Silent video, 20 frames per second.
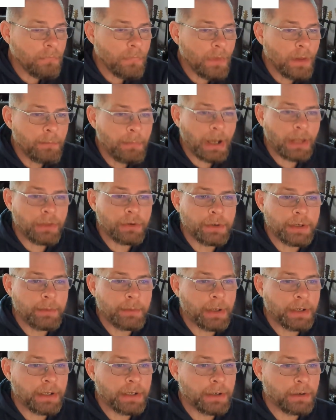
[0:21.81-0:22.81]
bother
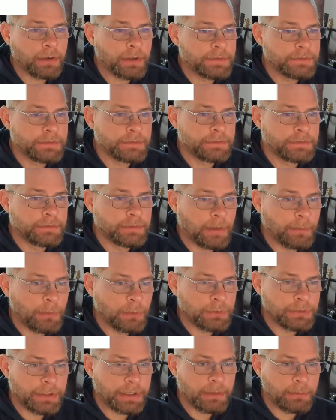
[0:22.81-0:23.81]
anybody here because I'm
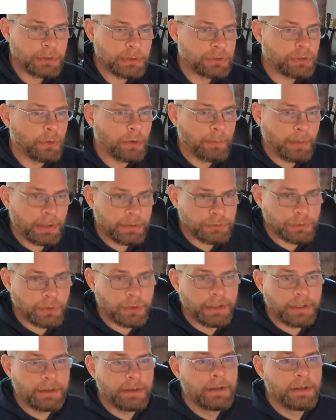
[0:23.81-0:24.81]
mostly going to be showing my
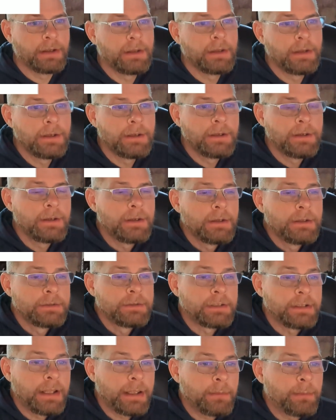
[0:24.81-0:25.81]
screen
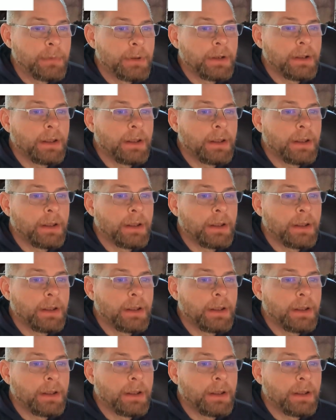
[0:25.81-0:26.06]
today. But